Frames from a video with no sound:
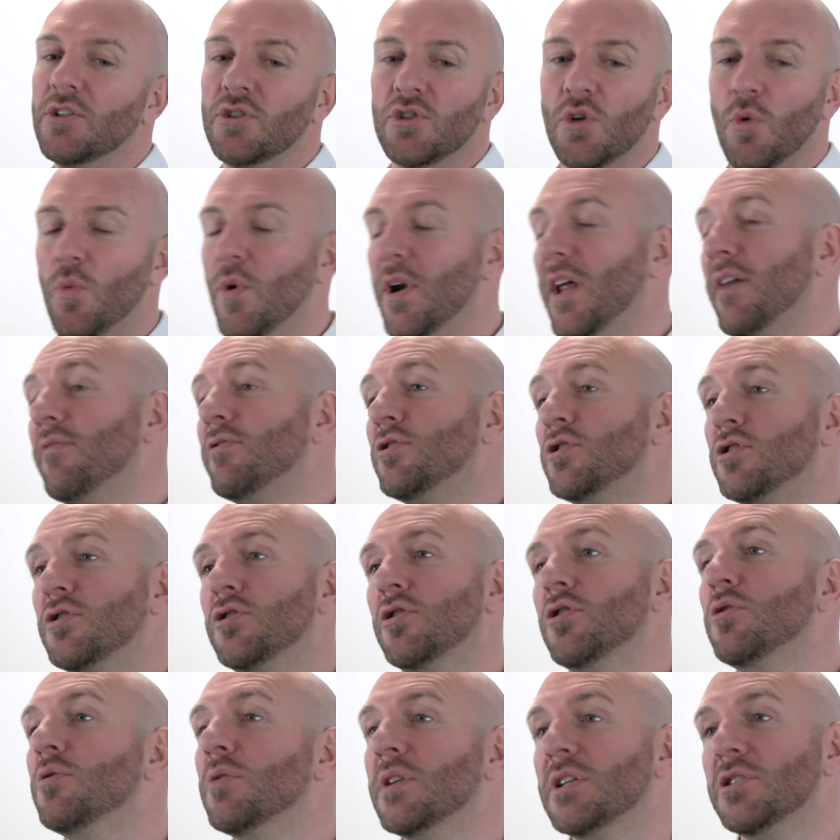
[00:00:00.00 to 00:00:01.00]
So whatever
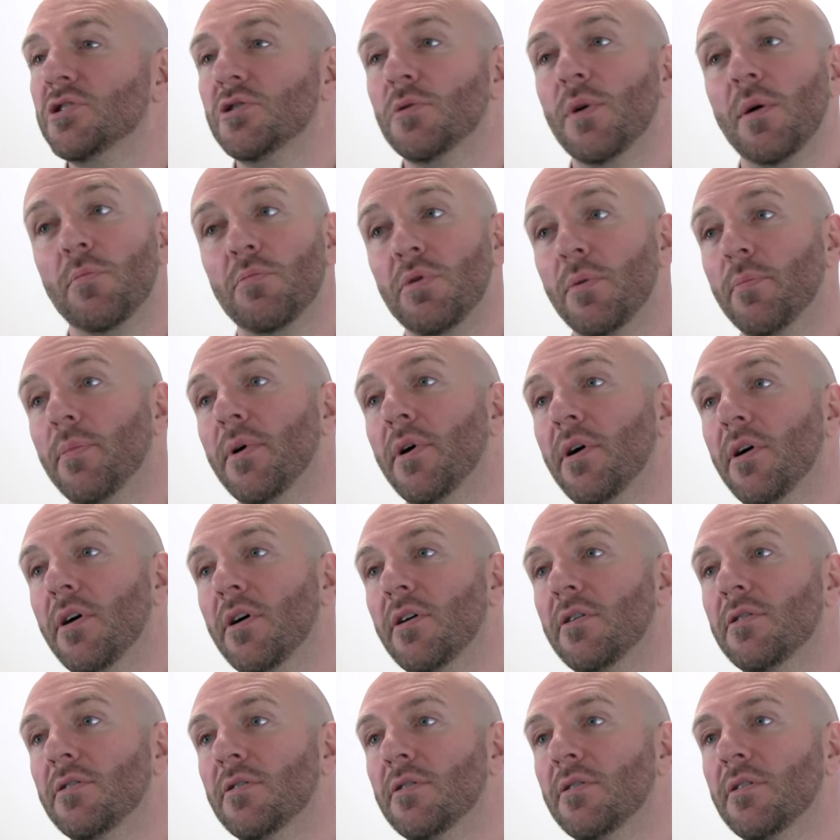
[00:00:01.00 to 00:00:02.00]
to-do list you have
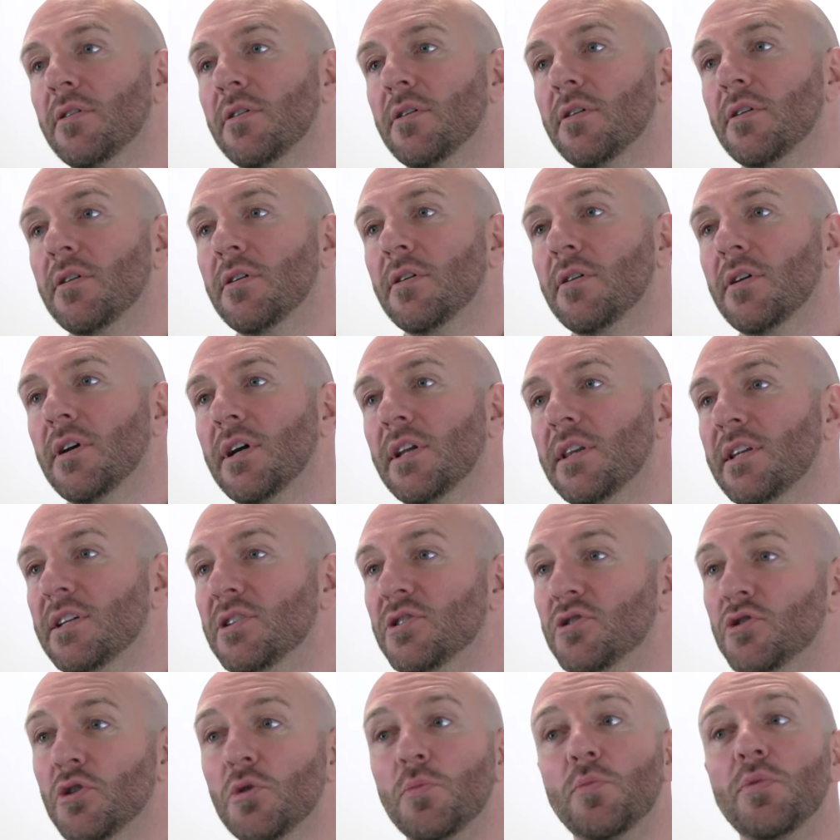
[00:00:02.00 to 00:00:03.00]
prepared in
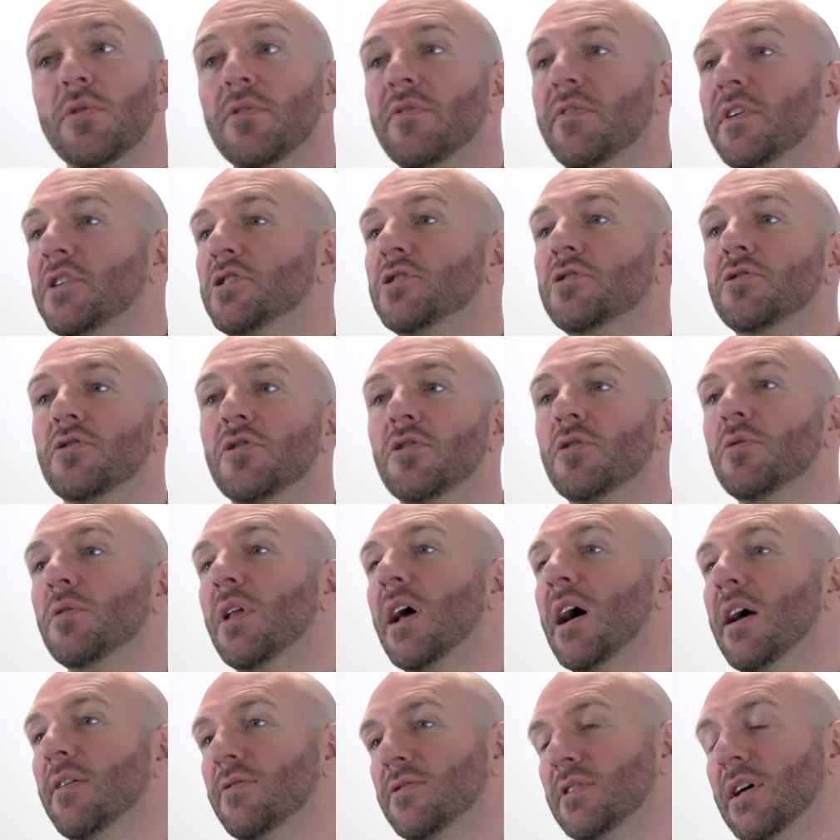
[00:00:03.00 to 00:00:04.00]
this super efficient
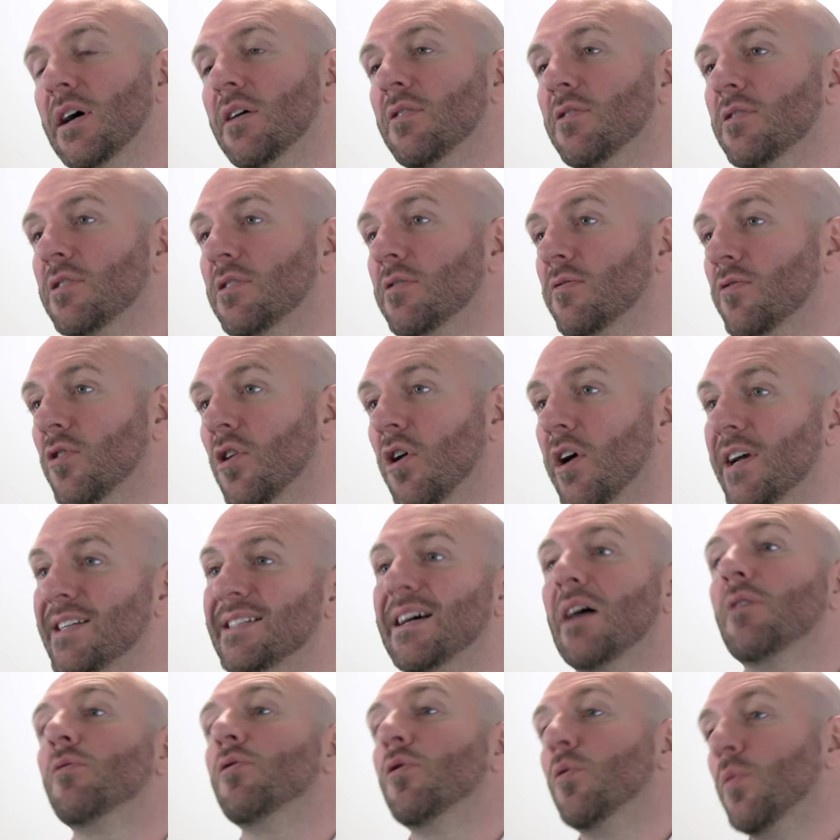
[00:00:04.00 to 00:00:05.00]
new lifestyle that you've
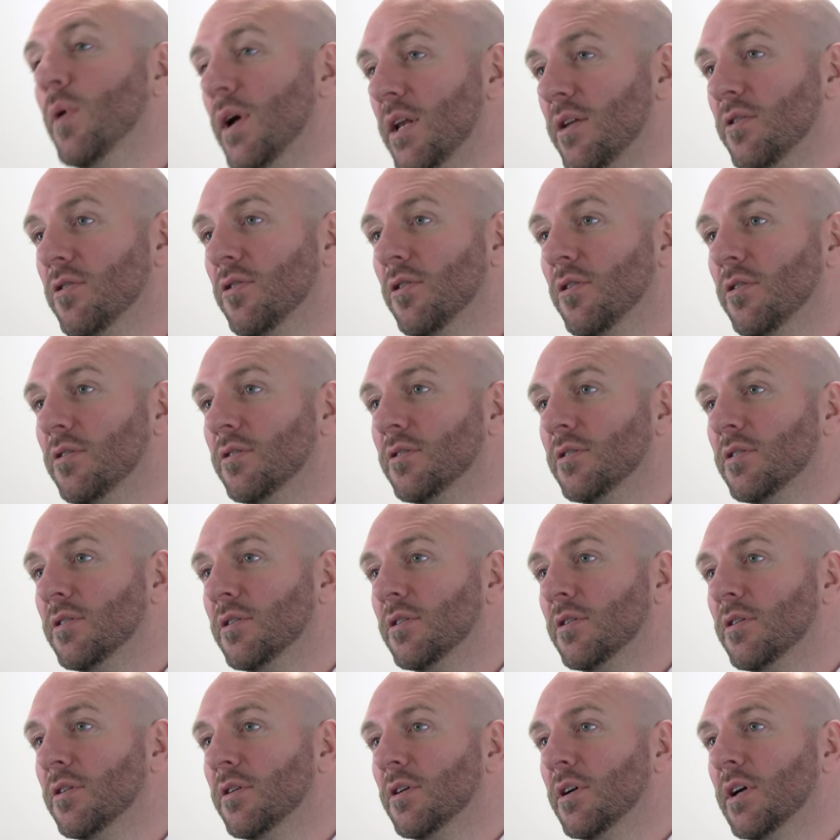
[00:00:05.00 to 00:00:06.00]
got is out the window.
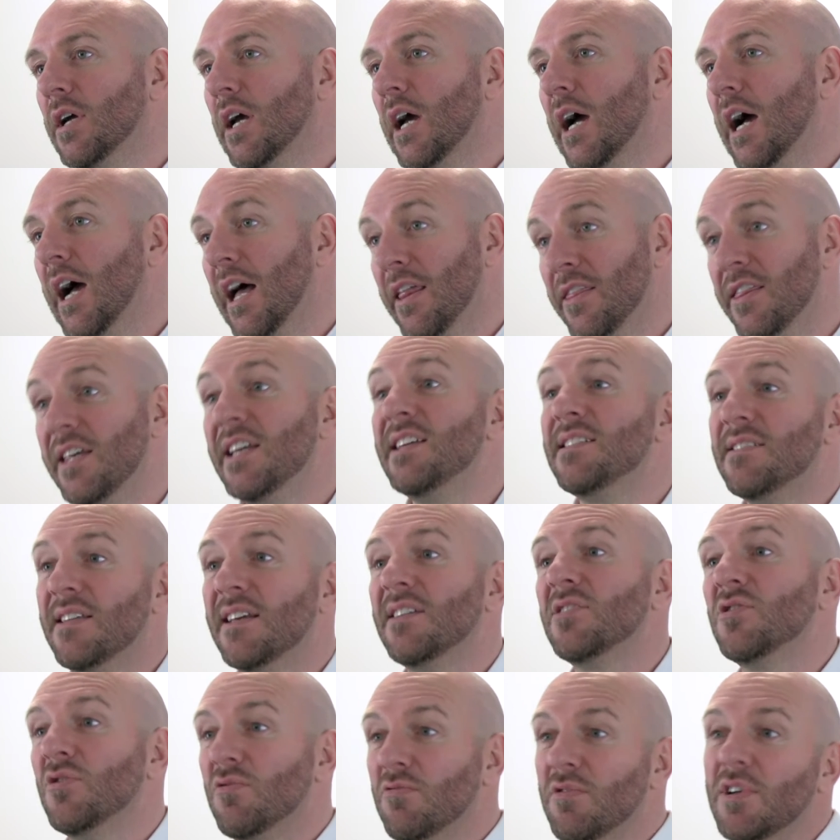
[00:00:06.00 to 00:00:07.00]
And these
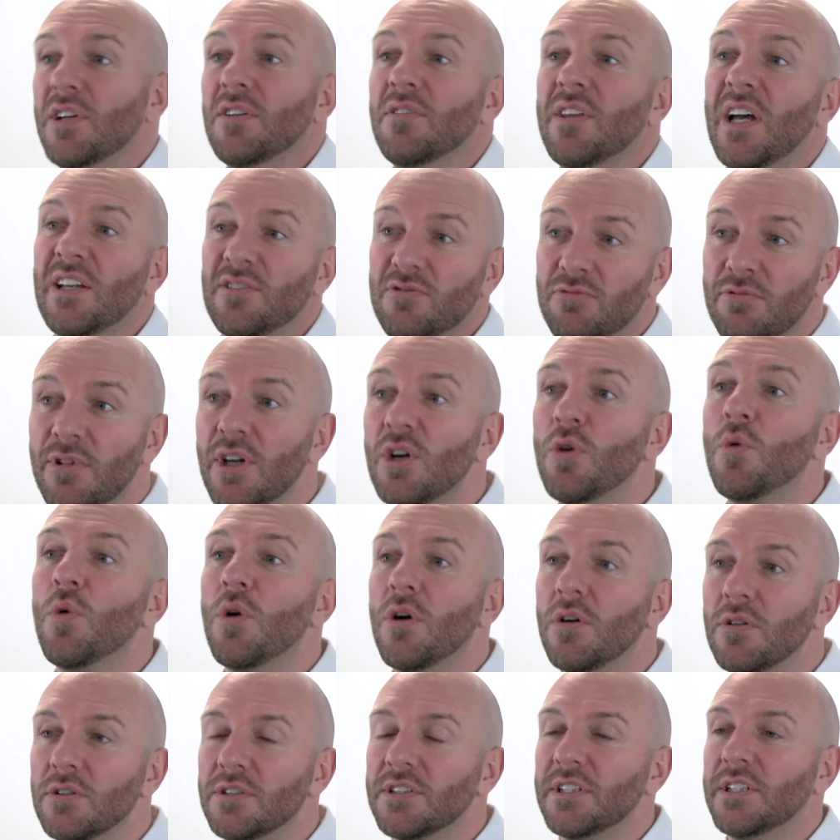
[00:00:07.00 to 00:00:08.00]
things are real. That's real
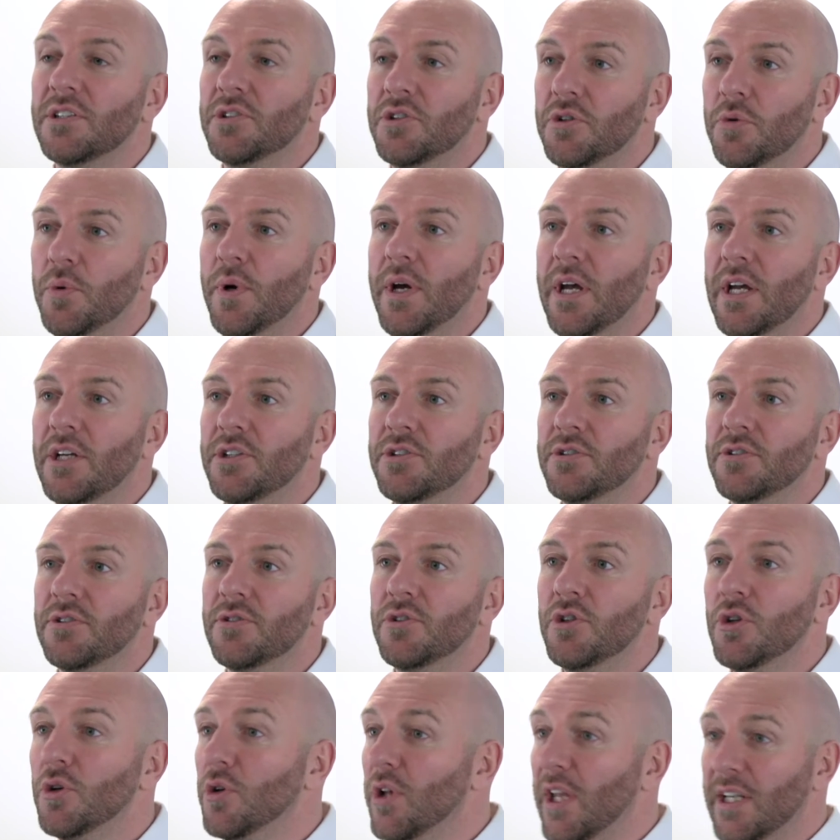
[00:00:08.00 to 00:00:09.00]
world
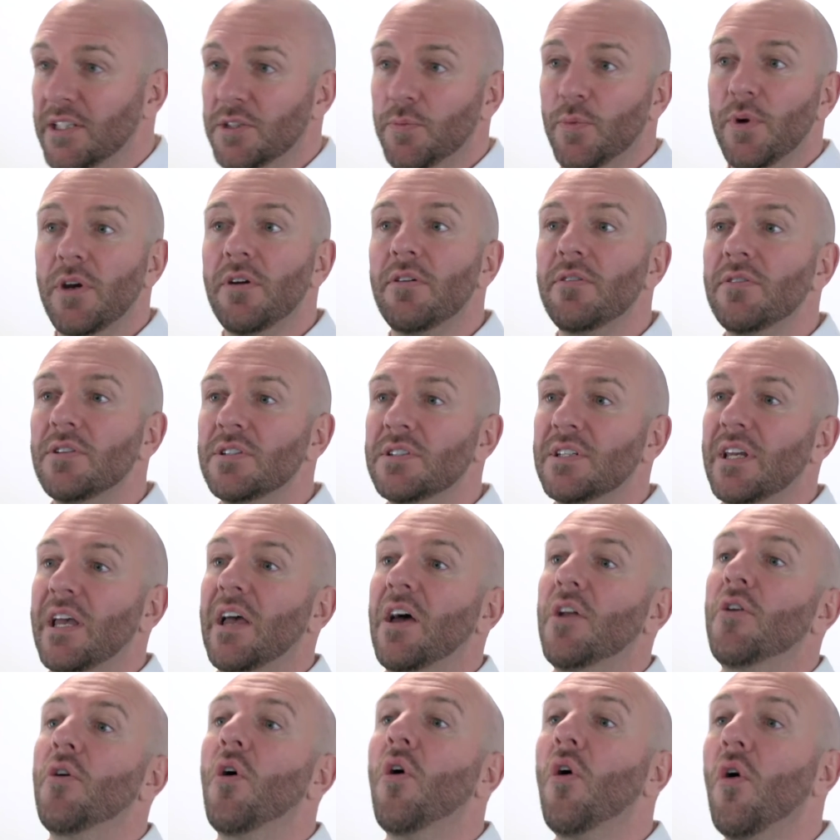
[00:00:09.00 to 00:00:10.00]
situation. You'll experience
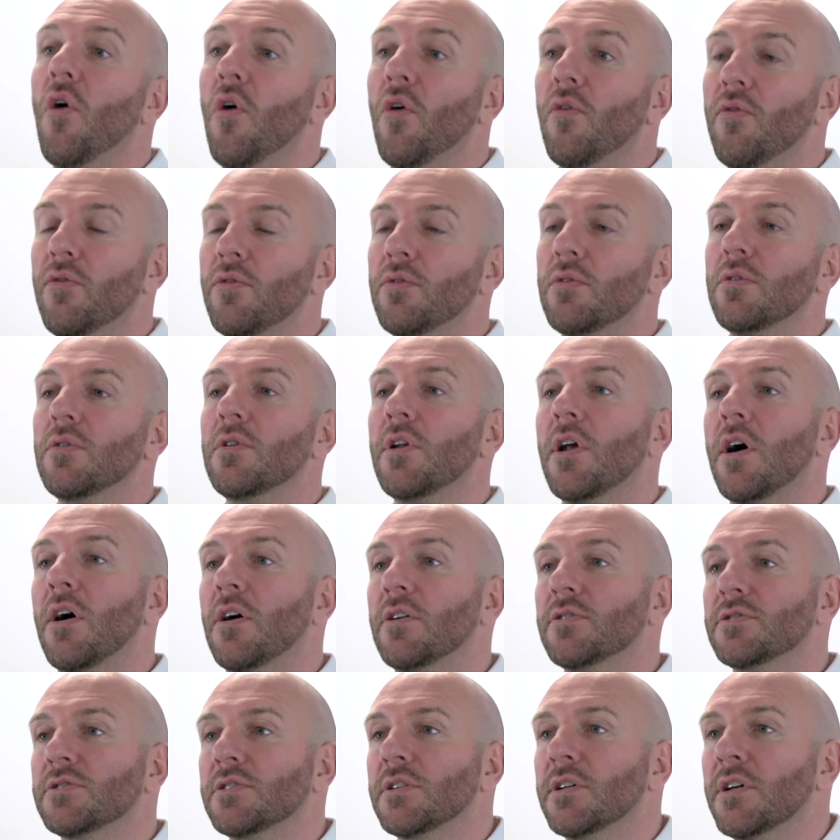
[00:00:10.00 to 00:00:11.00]
it an awful
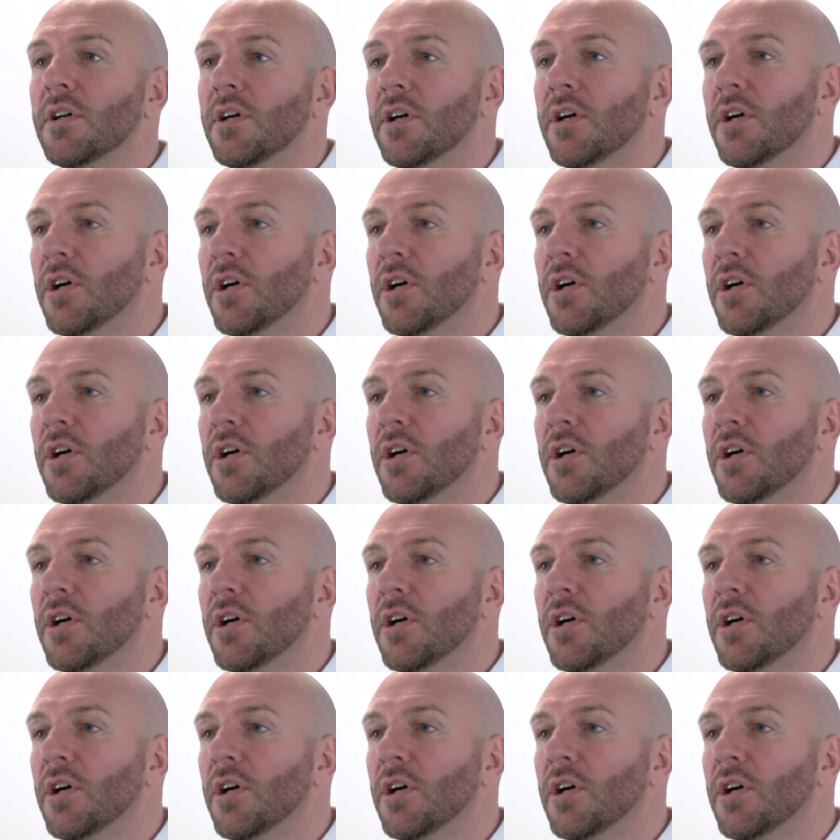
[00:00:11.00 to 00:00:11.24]
lot.